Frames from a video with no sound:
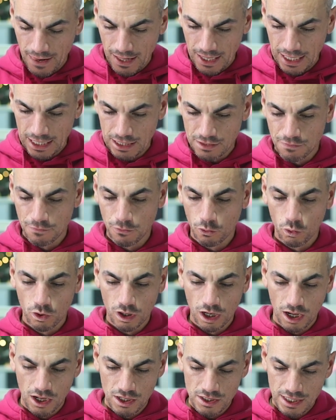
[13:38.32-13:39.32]
his
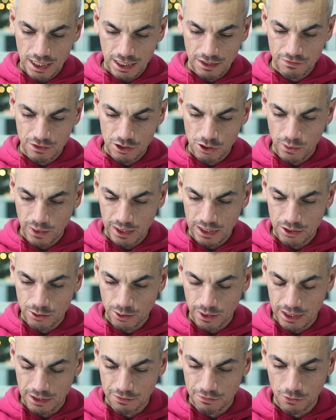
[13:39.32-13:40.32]
forecasting for
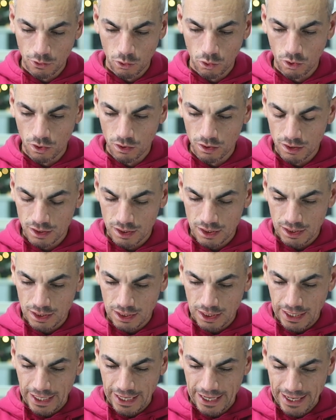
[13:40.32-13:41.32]
2024,
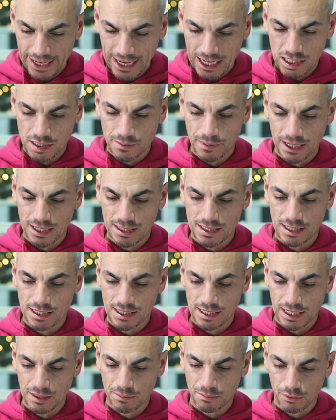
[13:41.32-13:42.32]
he expects to
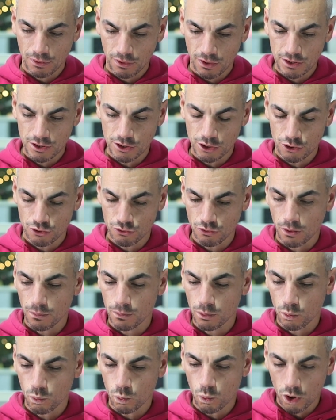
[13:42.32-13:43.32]
see prices
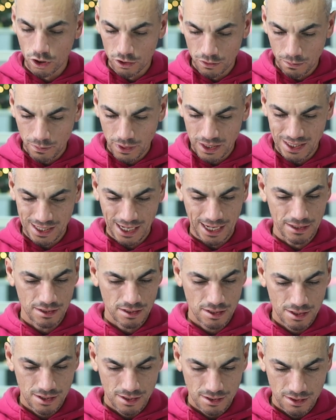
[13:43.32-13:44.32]
drop
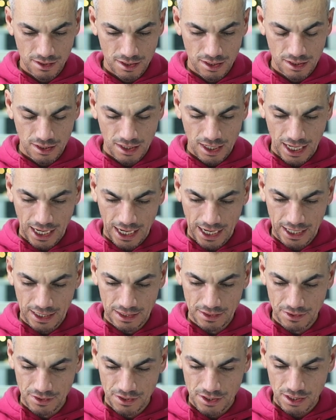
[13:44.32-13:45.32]
1%.
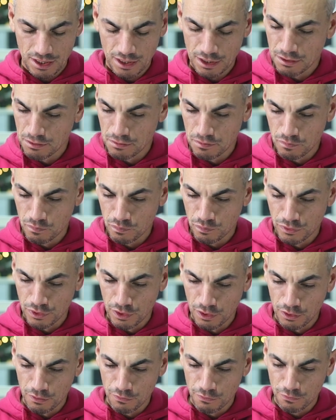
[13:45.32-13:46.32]
And
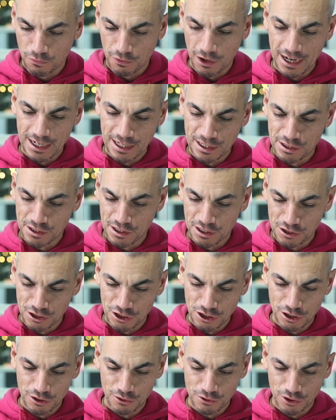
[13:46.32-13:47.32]
the phrase that's
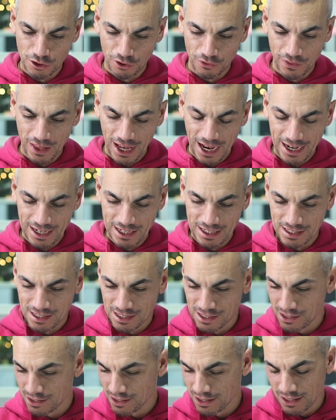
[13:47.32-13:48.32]
used on that
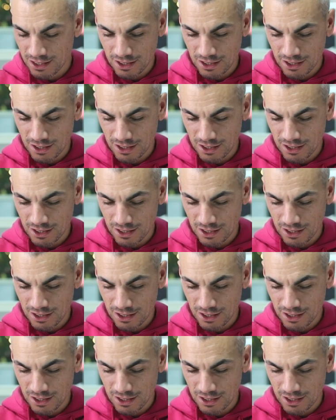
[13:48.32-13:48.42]
is